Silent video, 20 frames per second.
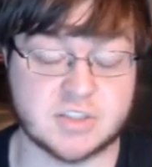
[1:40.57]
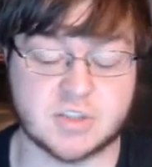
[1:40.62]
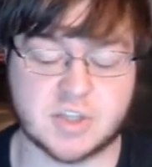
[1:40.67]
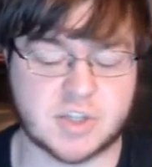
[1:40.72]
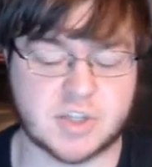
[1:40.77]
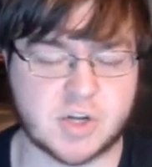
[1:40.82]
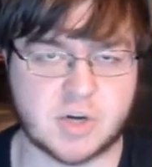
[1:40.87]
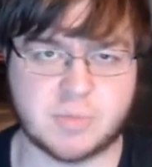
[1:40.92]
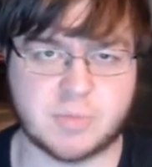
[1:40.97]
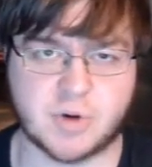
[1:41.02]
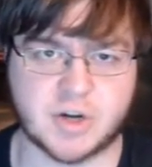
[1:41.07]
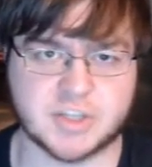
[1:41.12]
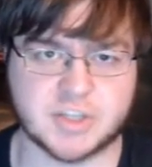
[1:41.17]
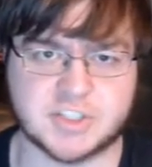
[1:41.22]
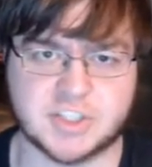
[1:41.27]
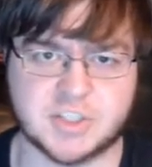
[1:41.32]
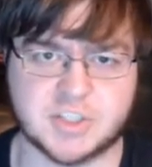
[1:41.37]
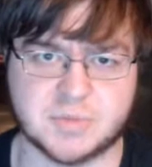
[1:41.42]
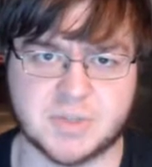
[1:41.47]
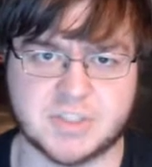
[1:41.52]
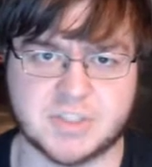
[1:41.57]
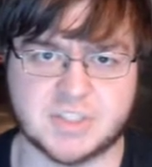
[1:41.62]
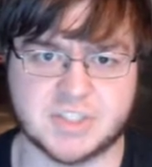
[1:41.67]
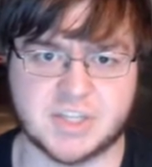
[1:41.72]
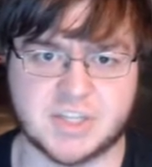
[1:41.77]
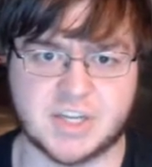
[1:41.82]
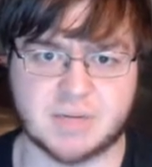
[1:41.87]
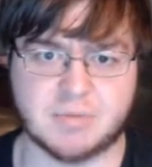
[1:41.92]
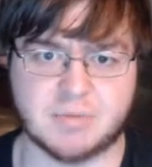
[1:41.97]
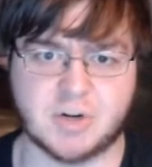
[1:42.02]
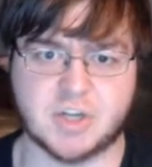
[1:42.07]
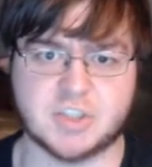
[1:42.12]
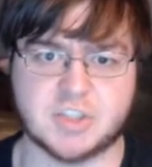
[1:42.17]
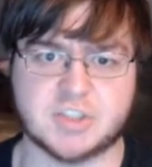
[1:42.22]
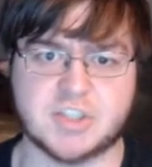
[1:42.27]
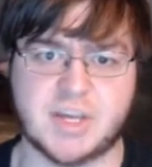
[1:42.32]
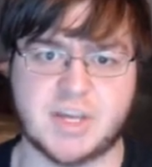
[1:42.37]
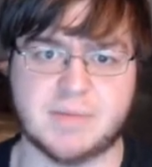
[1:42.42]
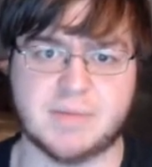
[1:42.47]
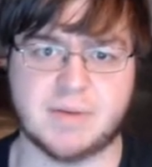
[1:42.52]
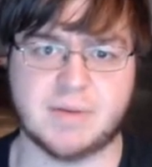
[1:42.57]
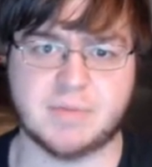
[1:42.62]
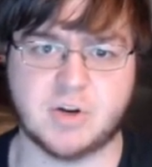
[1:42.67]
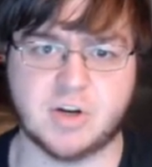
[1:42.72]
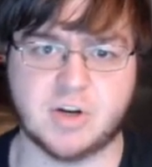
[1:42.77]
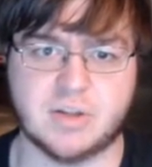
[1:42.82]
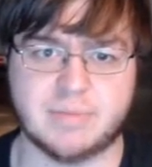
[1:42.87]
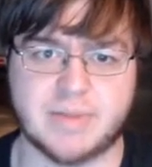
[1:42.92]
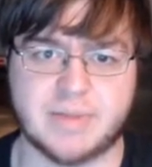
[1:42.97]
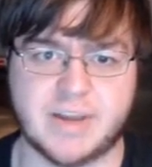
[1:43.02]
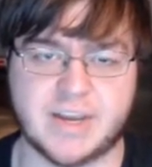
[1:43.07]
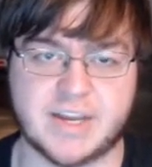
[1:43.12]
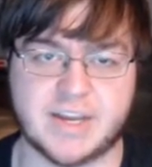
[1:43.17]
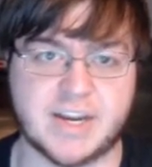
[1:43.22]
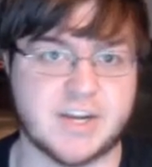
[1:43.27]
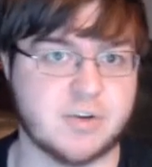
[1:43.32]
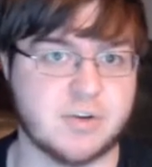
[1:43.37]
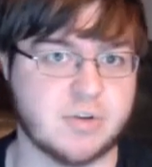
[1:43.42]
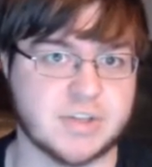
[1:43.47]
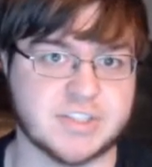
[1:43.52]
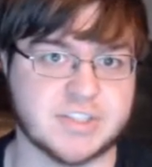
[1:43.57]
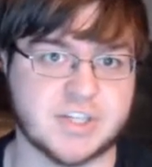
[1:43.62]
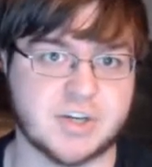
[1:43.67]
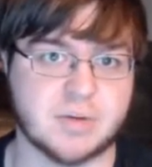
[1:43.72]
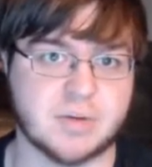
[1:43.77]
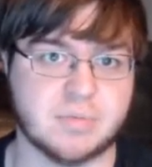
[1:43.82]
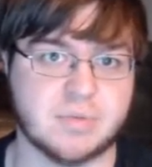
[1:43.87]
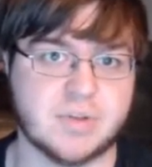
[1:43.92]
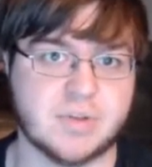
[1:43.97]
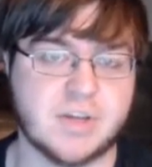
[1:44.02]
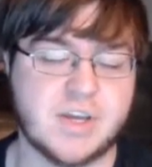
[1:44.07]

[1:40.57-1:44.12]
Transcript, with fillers: the third part, excuse me, to the Kingdom Hearts game that I'm currently playing, and I do continue to,